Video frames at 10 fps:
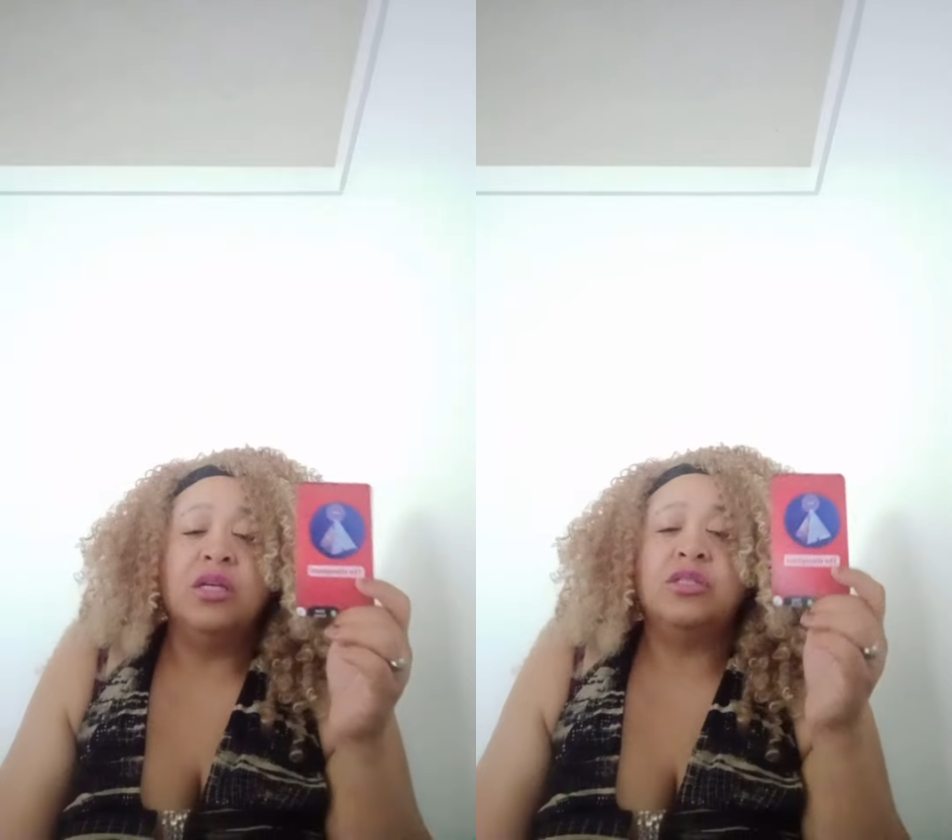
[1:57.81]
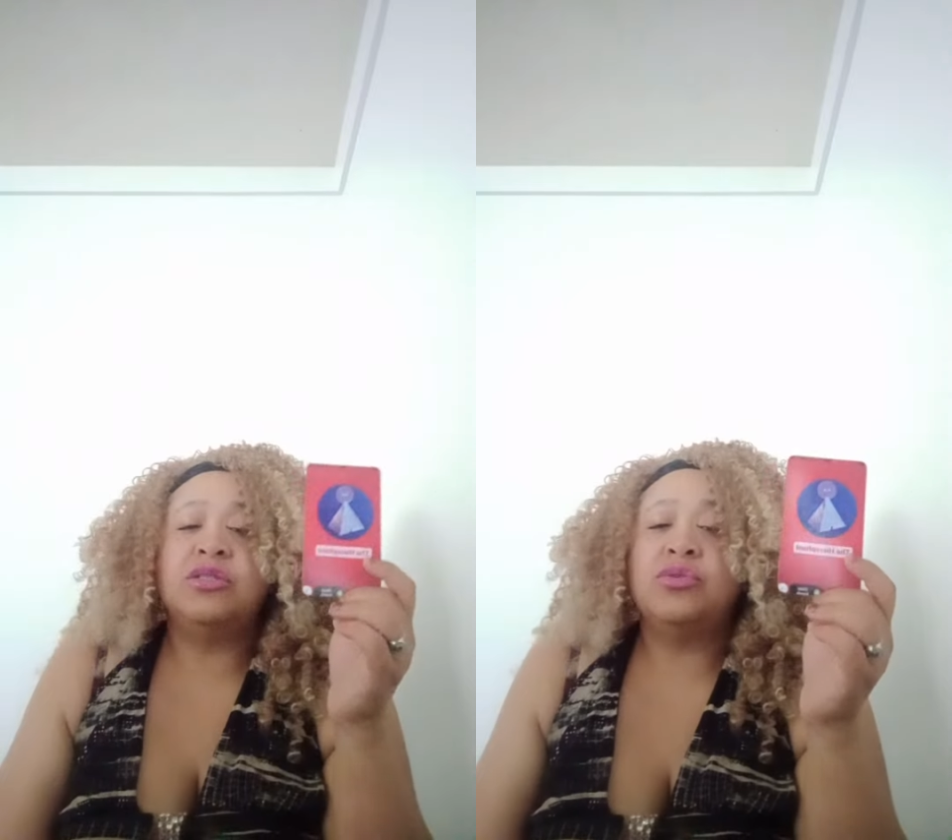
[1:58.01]

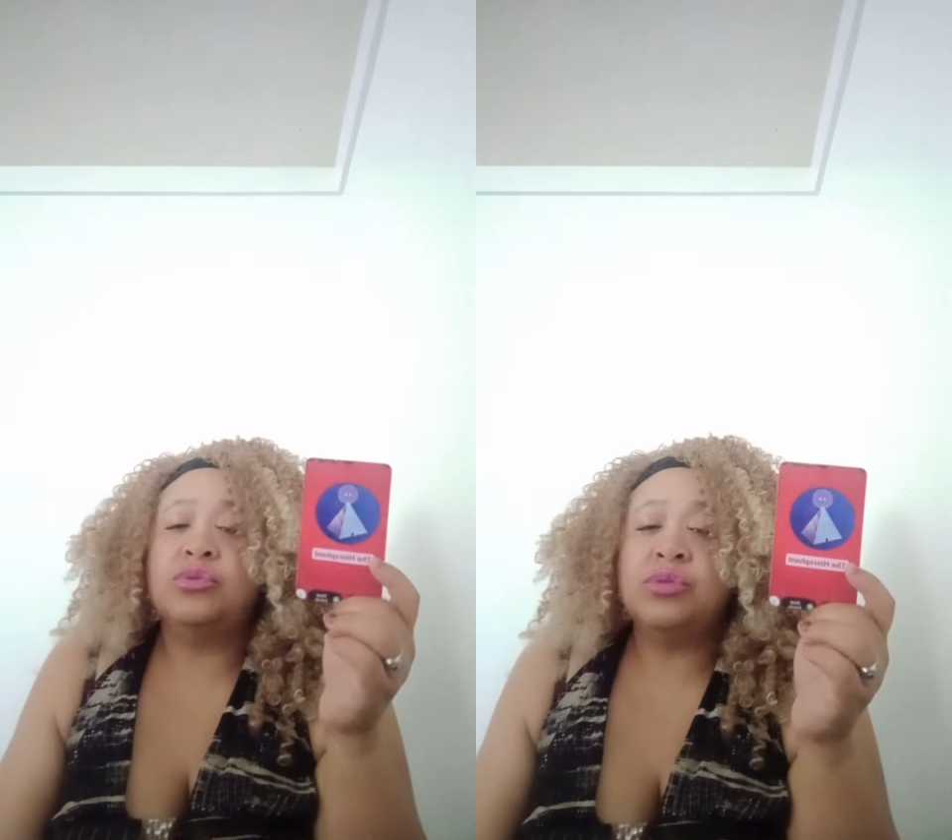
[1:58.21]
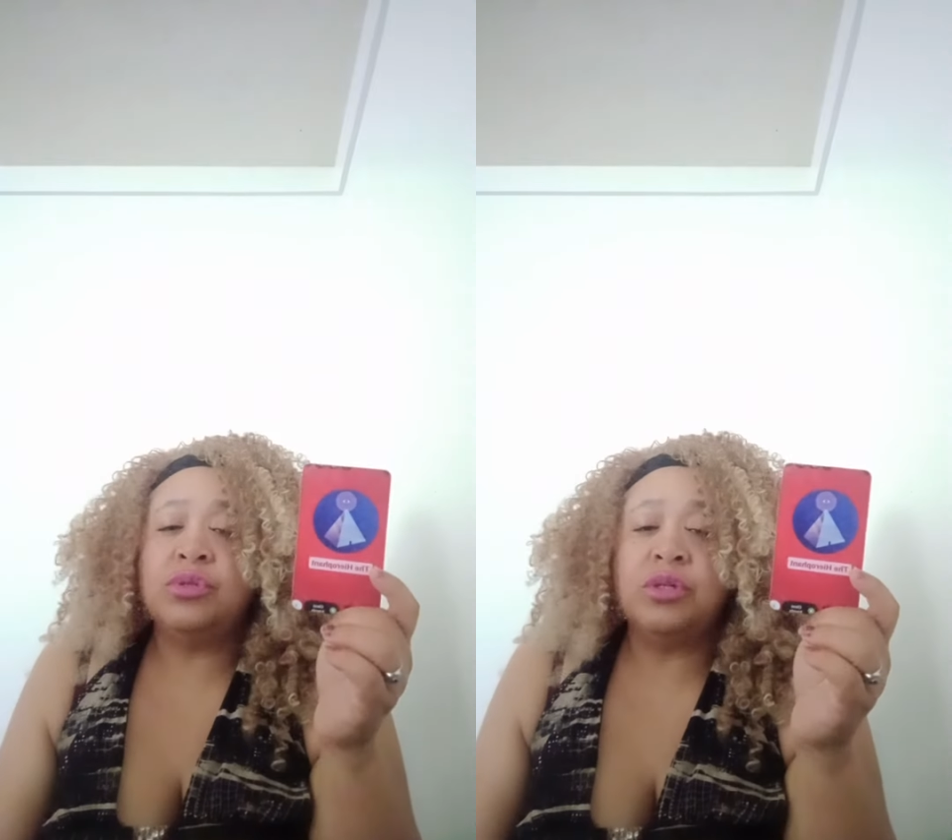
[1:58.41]

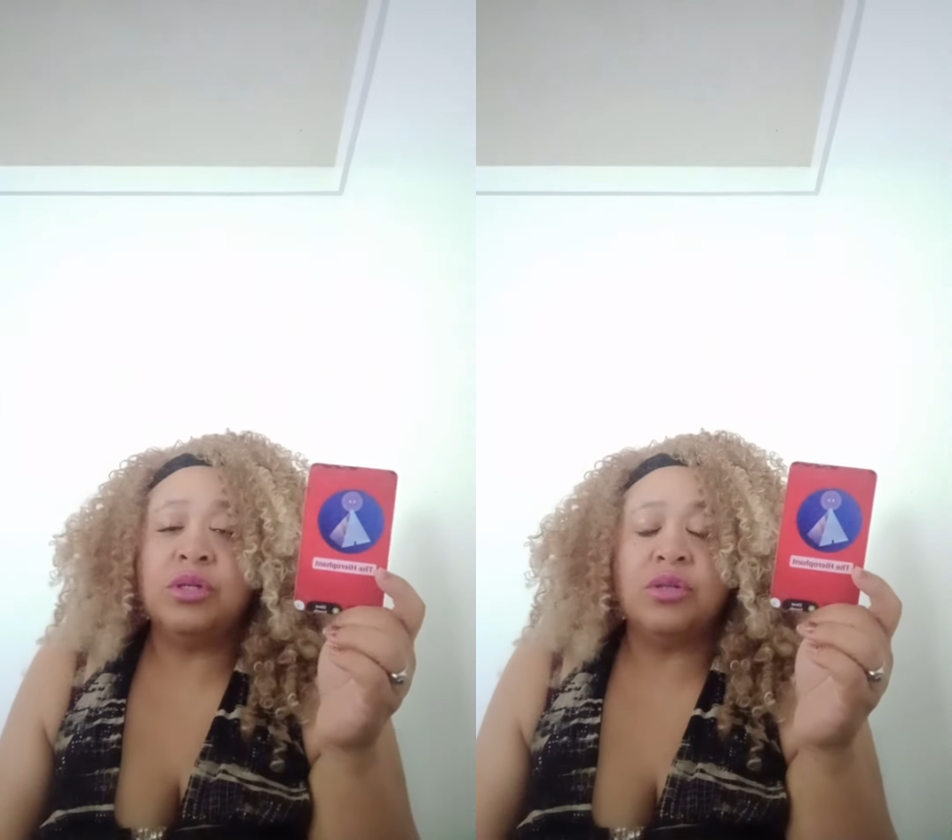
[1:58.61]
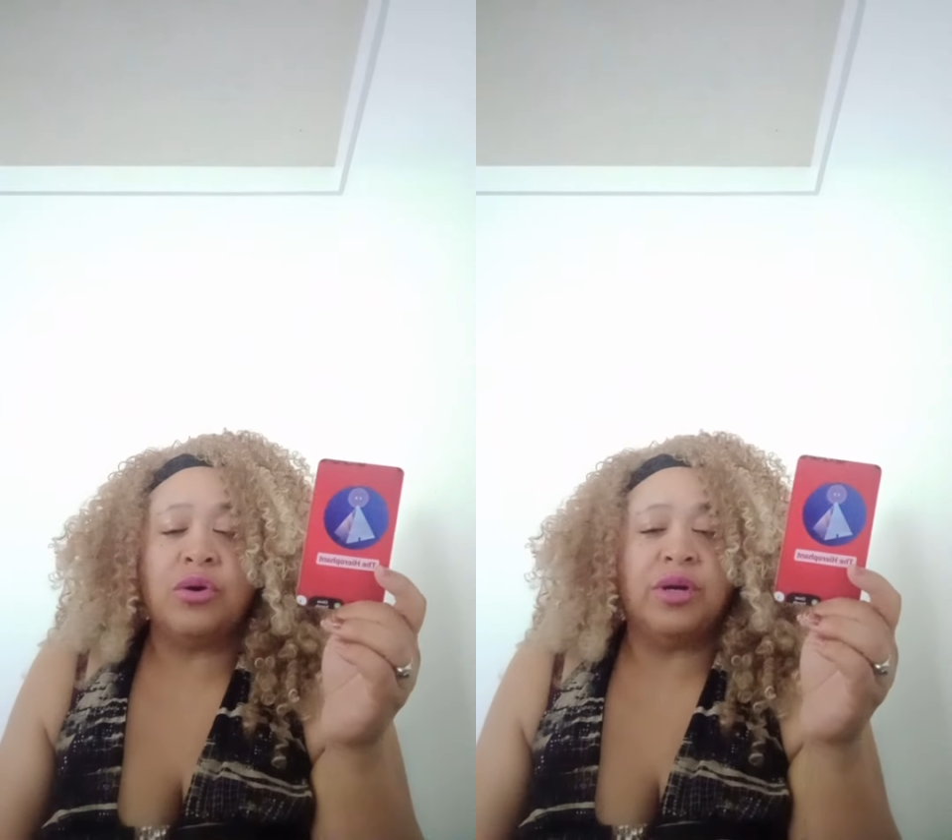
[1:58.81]

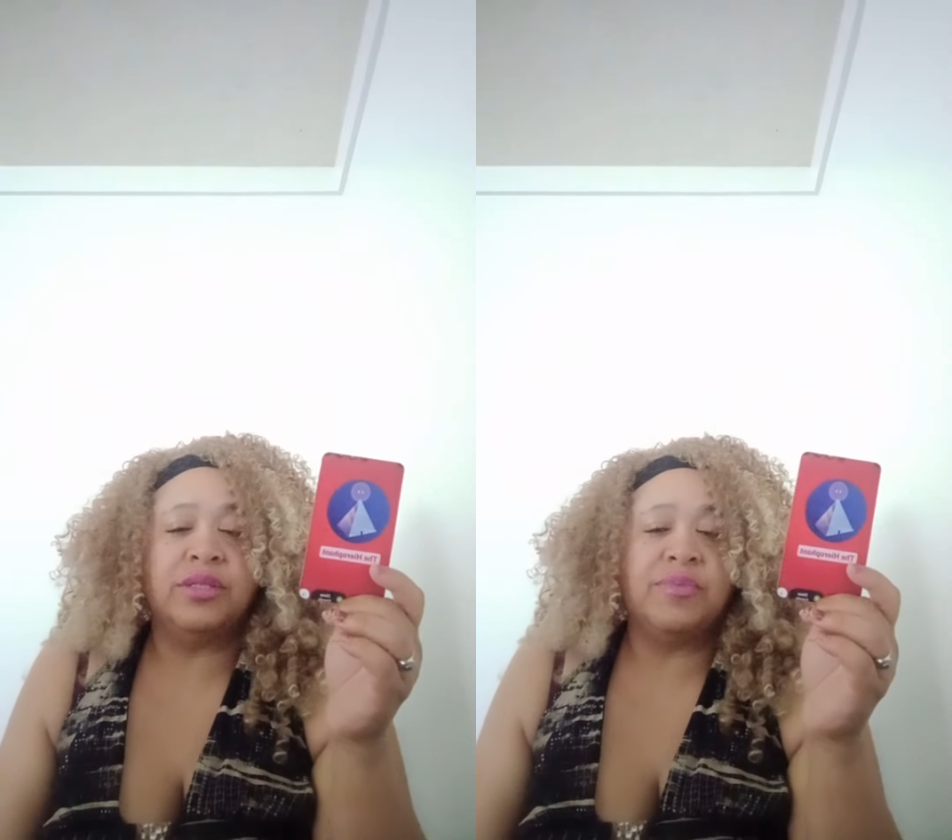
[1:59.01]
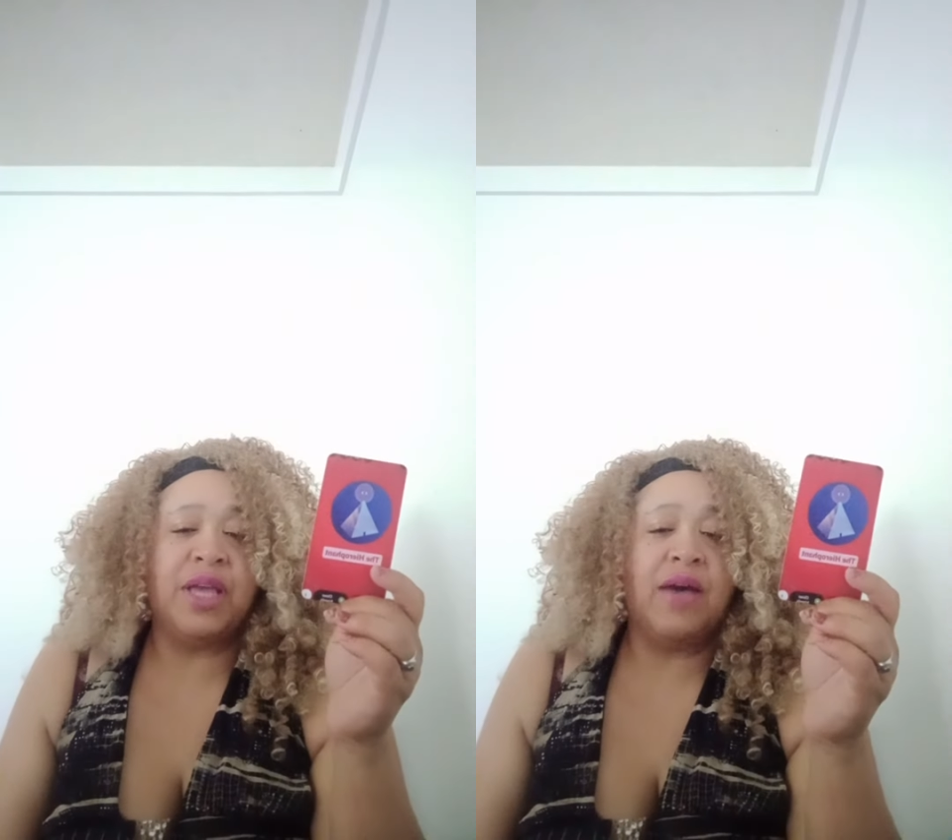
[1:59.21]
school or
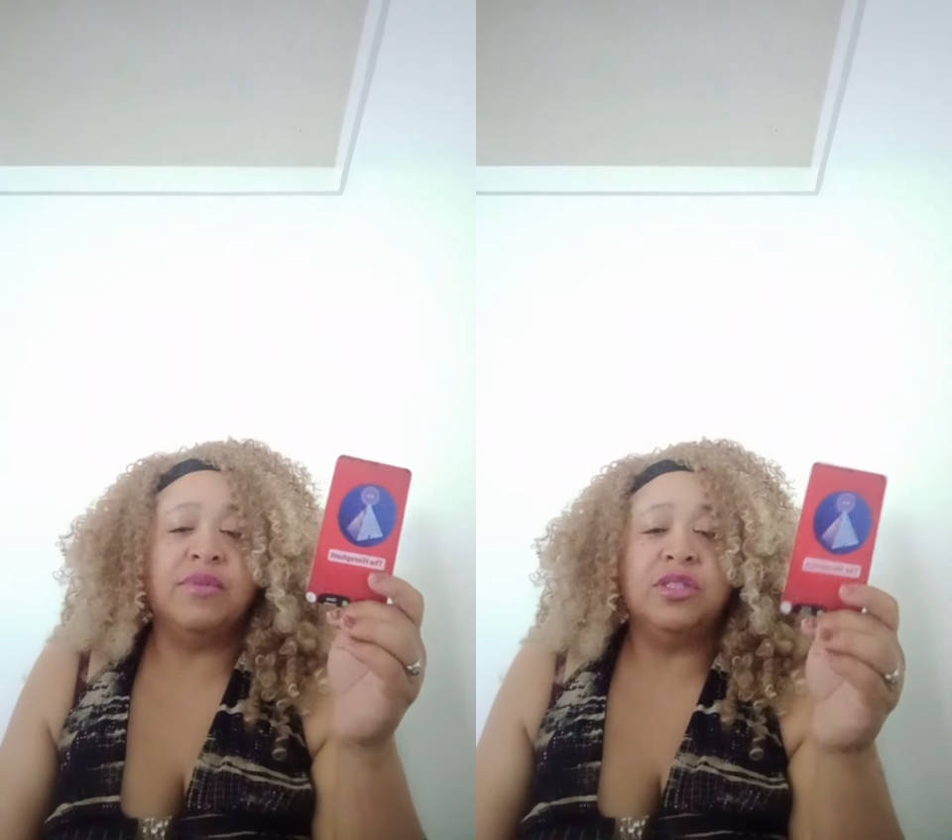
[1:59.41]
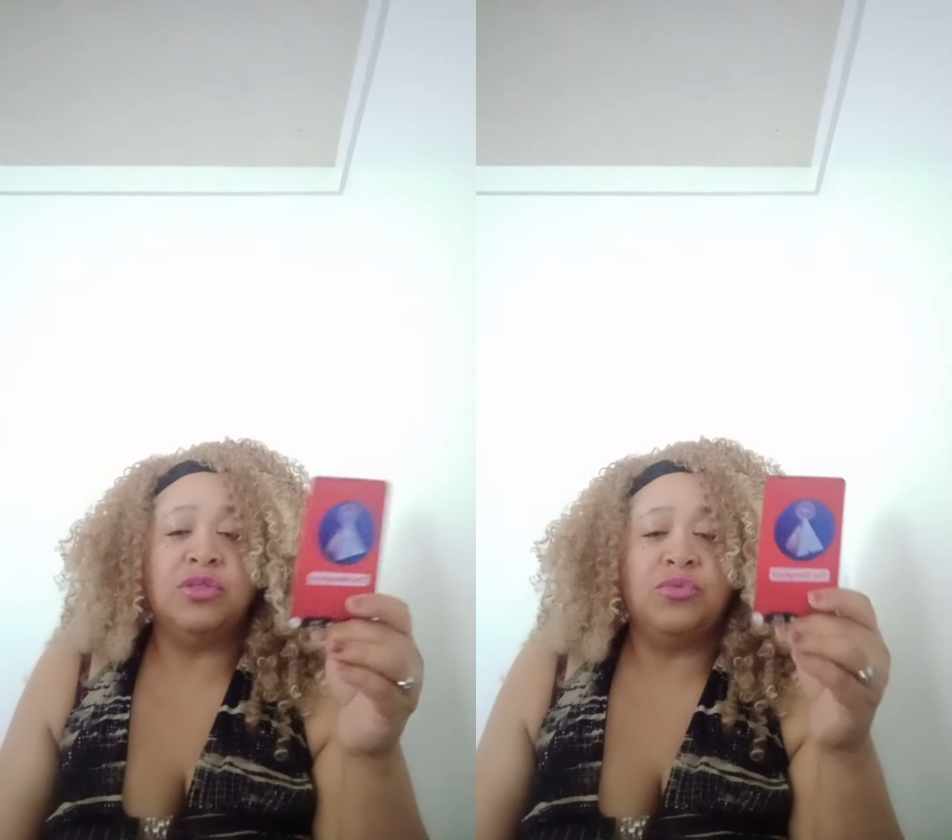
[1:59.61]
something having to